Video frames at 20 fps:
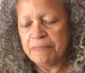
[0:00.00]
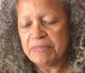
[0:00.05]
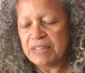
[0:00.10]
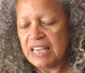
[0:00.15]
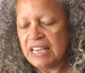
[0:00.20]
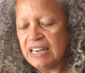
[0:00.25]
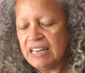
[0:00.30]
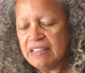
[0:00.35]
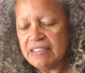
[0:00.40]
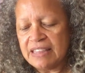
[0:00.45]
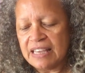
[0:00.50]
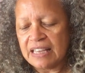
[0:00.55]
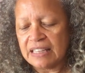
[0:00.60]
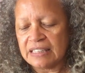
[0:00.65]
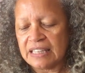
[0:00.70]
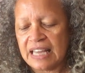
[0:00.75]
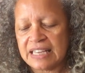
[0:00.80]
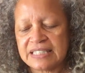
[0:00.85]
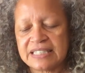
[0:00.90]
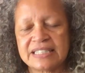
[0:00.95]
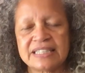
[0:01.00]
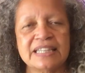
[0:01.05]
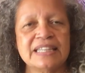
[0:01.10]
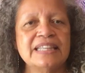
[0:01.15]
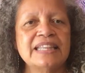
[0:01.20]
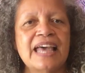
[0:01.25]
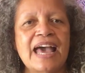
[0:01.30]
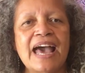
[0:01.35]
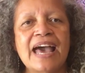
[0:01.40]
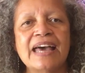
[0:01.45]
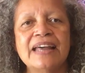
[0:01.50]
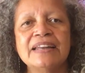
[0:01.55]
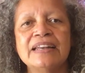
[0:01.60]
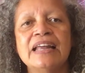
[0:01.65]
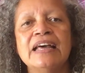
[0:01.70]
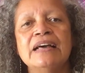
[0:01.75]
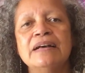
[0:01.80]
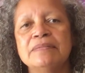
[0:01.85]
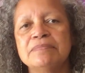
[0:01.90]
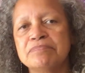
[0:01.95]
Anything less than that,
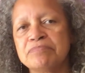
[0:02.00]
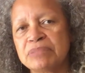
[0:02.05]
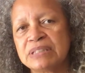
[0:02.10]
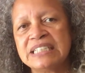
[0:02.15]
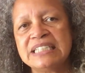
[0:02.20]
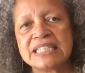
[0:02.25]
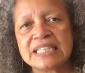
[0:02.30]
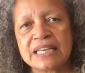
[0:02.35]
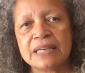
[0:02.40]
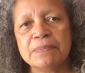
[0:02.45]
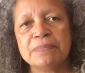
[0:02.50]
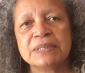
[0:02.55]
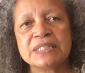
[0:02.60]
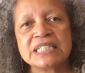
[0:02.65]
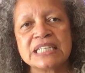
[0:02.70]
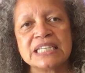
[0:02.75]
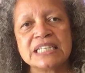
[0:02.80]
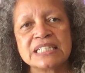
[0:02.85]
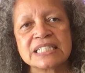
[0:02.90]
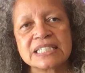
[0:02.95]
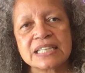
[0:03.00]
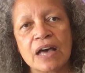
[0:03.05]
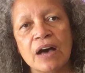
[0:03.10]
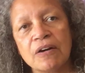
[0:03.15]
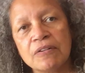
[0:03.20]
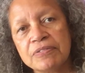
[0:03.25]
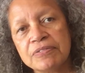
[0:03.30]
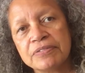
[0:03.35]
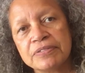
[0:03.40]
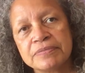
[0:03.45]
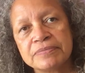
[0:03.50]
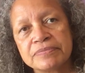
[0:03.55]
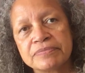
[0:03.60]
please keep it to yourself.